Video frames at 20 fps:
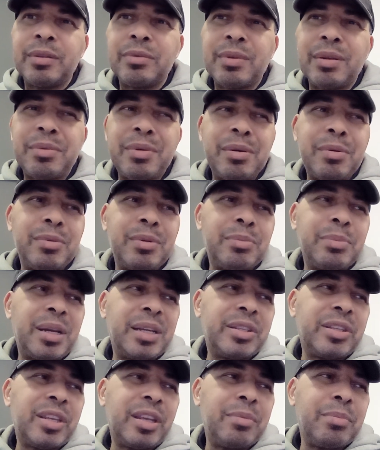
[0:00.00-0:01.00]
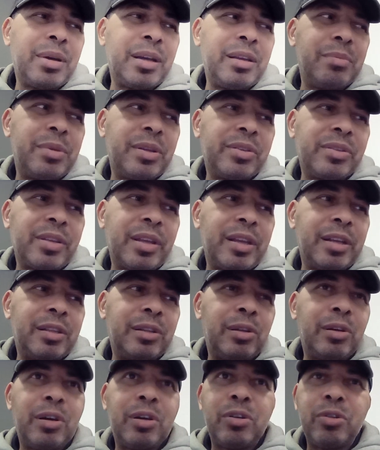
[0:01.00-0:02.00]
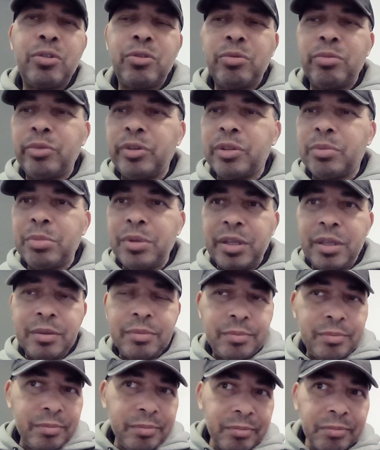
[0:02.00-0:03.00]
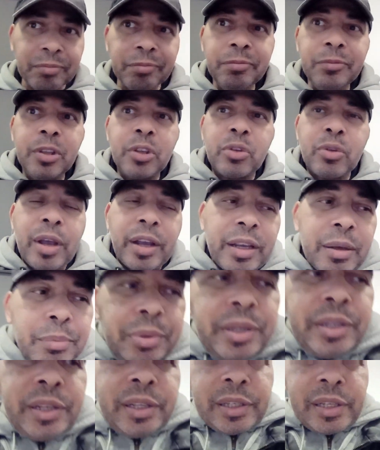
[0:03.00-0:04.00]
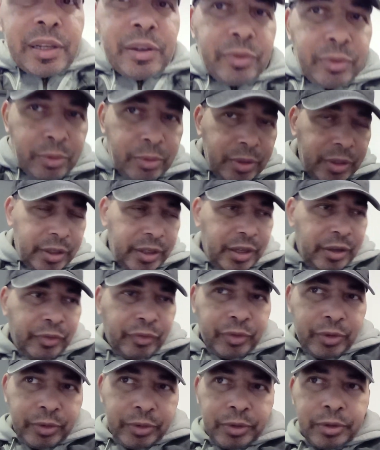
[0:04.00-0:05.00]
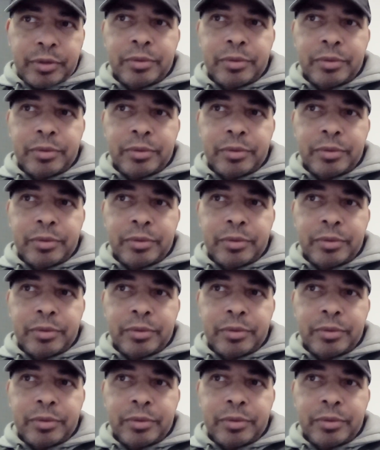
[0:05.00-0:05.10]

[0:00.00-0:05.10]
I might take my MSI Claw home with me so I can play the level and get further.